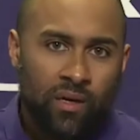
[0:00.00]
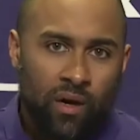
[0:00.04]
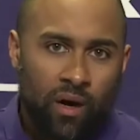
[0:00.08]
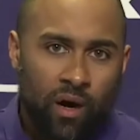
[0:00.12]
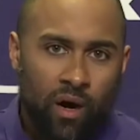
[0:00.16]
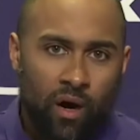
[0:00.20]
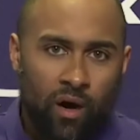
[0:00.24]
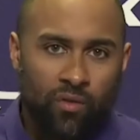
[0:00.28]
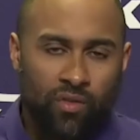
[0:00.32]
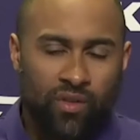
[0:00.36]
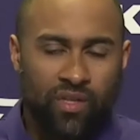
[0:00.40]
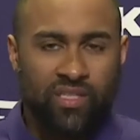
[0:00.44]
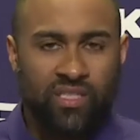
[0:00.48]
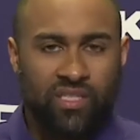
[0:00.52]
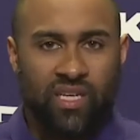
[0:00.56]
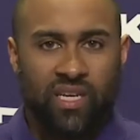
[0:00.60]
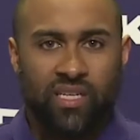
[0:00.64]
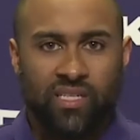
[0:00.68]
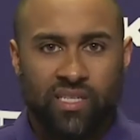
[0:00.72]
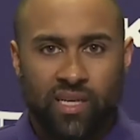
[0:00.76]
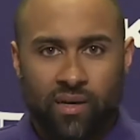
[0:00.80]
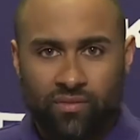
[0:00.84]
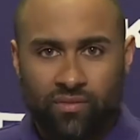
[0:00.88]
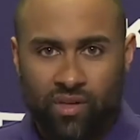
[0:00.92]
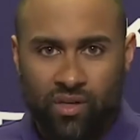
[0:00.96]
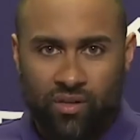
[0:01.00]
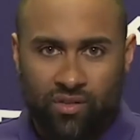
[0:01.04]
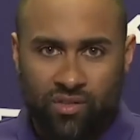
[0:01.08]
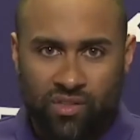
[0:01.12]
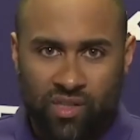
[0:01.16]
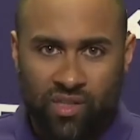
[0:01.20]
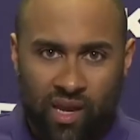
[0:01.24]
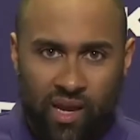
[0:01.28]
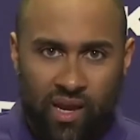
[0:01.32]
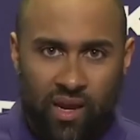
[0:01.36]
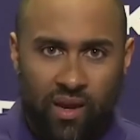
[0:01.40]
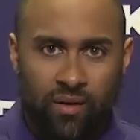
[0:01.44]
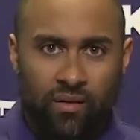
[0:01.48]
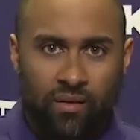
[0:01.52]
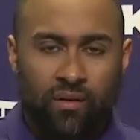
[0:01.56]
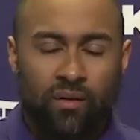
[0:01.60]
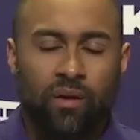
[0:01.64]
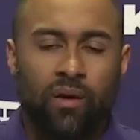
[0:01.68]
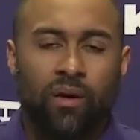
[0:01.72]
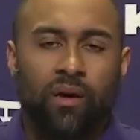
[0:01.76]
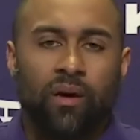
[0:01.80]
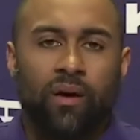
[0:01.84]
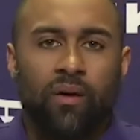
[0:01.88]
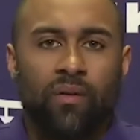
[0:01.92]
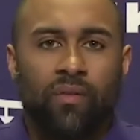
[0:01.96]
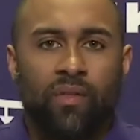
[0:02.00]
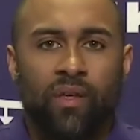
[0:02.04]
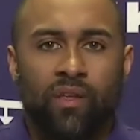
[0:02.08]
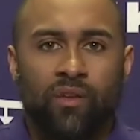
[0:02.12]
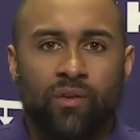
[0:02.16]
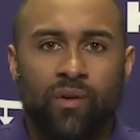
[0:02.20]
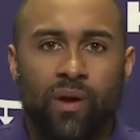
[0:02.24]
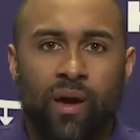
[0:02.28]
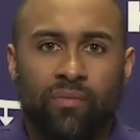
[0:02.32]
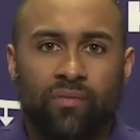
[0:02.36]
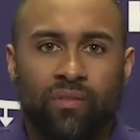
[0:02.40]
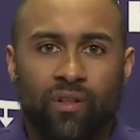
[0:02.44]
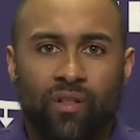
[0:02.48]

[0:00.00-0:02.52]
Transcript: all these kids have to understand uh, that you have to